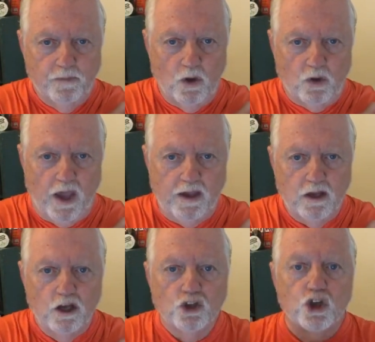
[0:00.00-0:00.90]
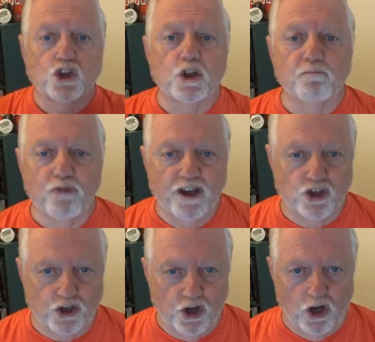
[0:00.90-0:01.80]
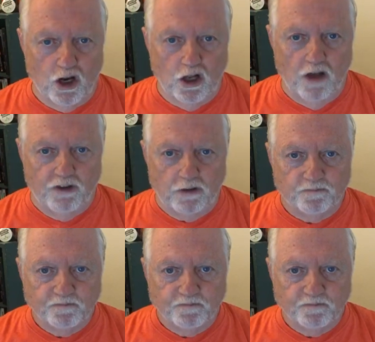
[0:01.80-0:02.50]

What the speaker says: okay? Just embrace it. You're going to love it.